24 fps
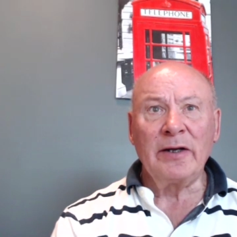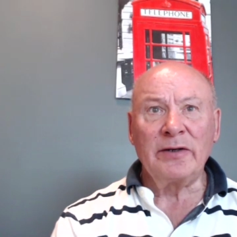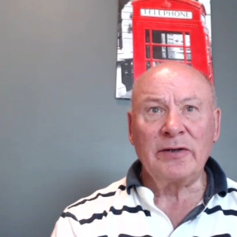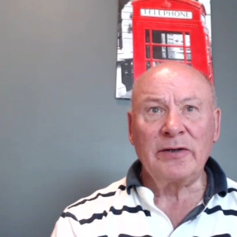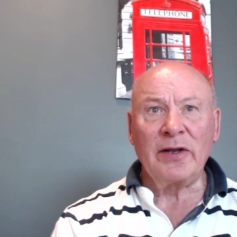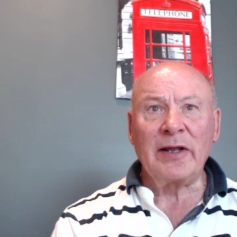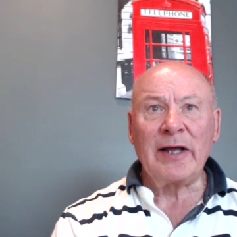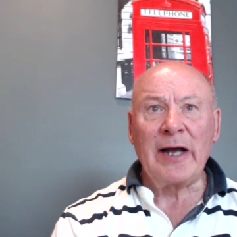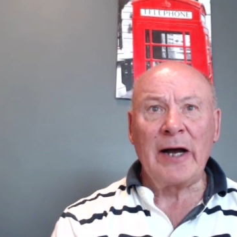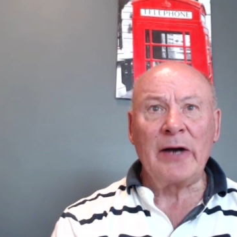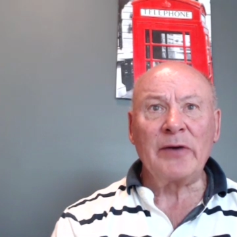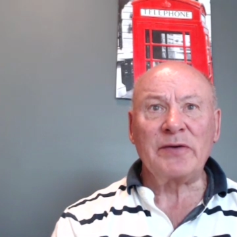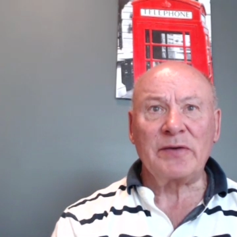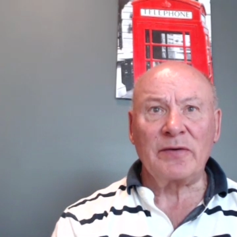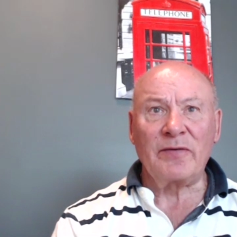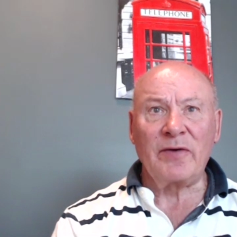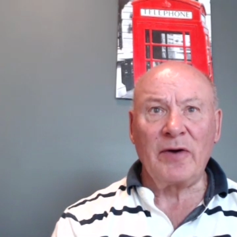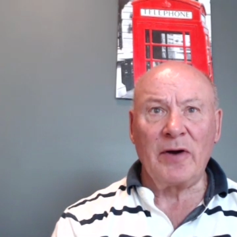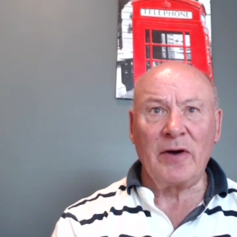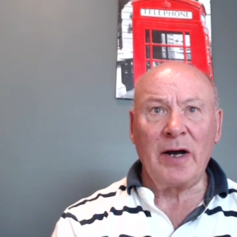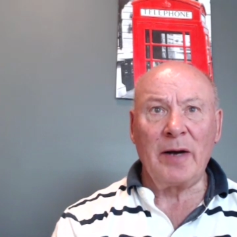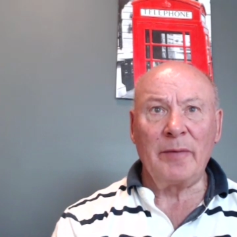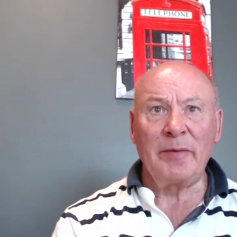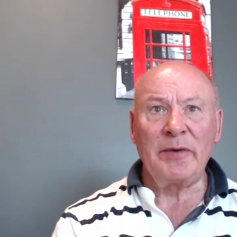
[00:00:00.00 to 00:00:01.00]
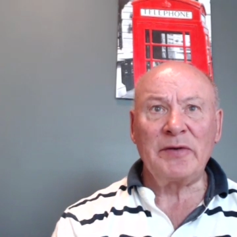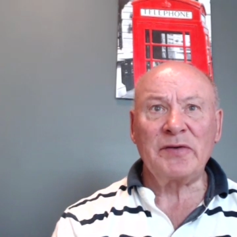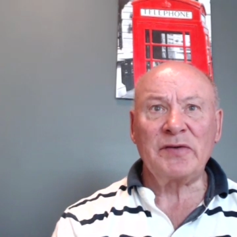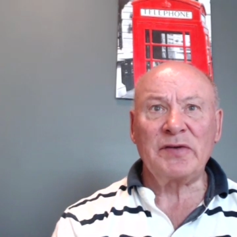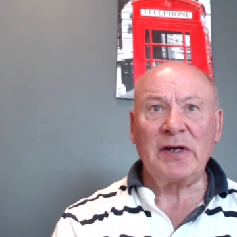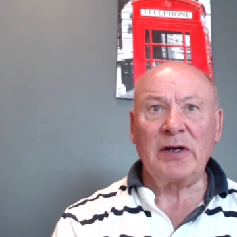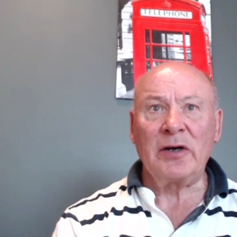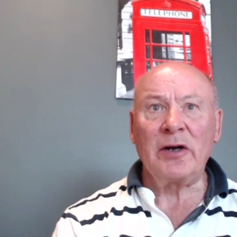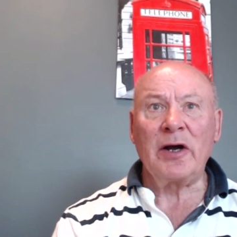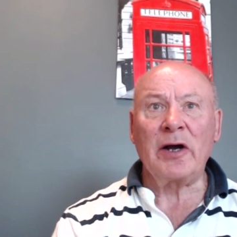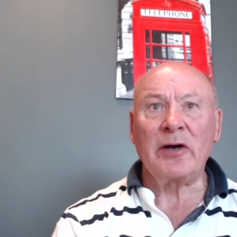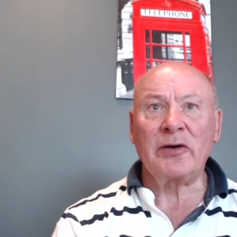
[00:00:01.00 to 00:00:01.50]
to the House of Commons
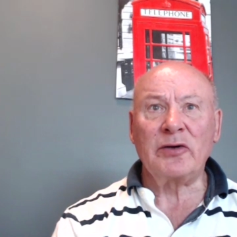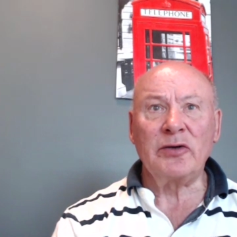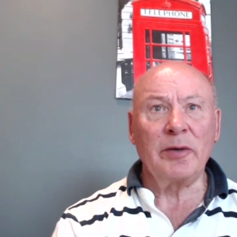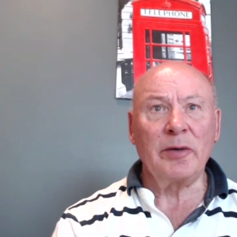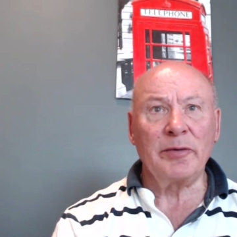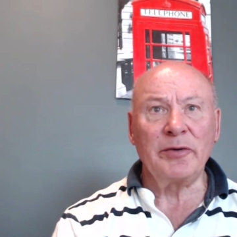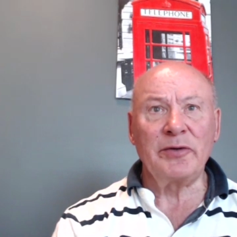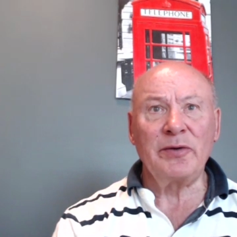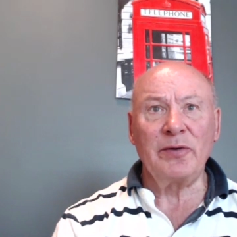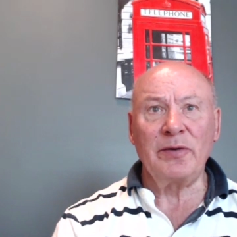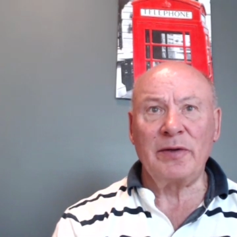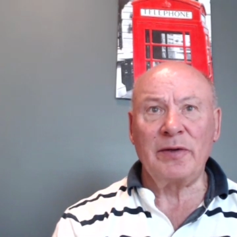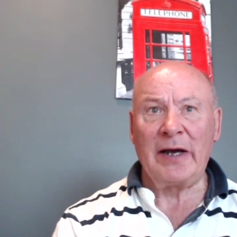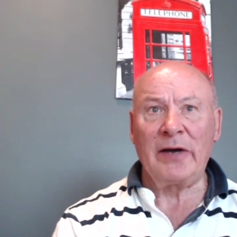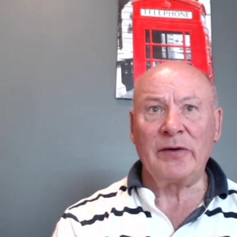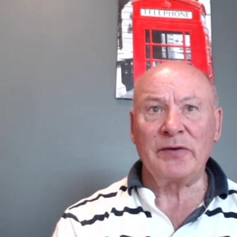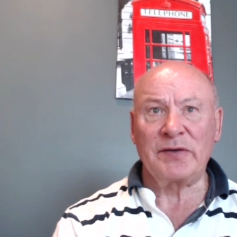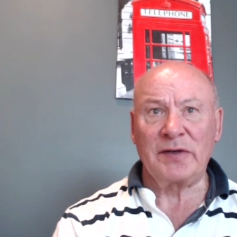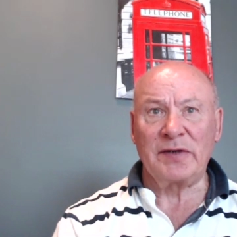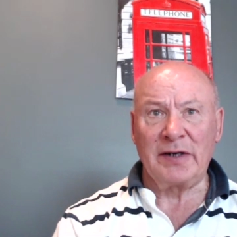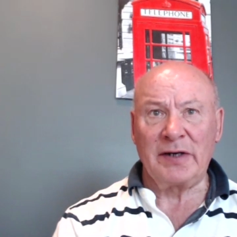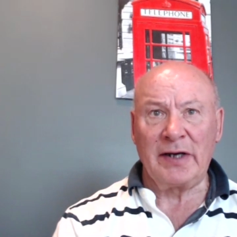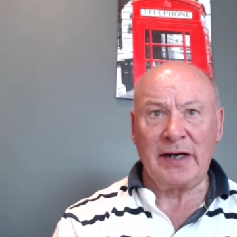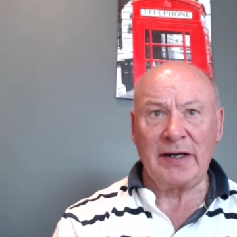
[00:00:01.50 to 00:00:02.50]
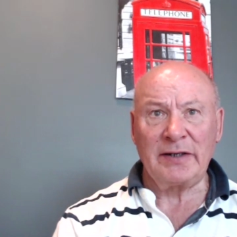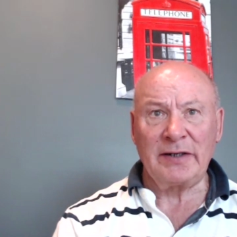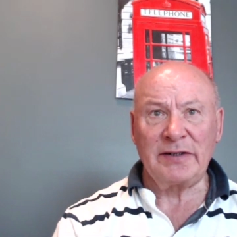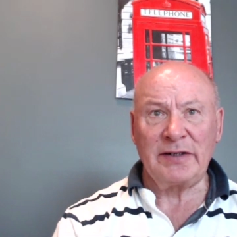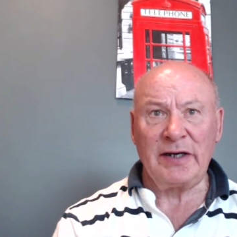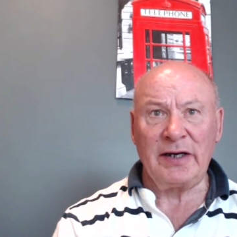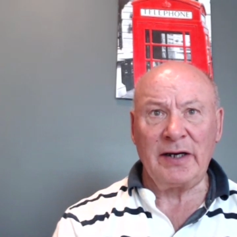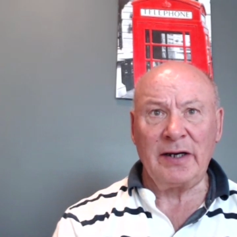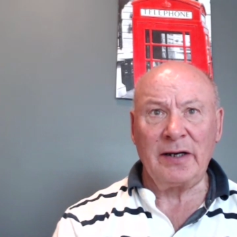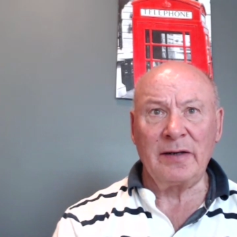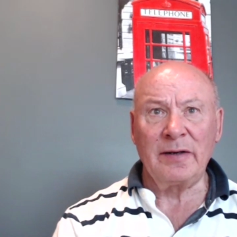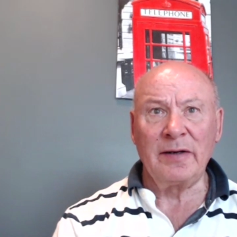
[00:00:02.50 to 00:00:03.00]
in October
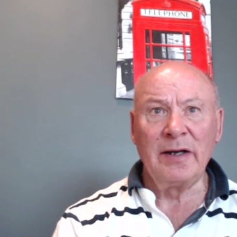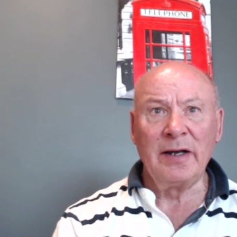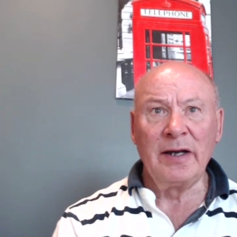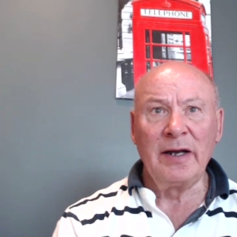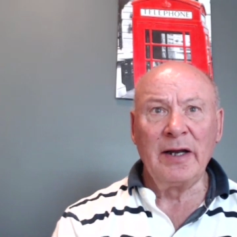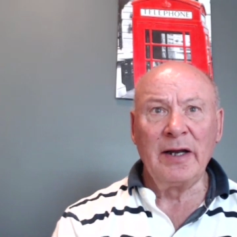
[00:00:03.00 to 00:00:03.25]
2019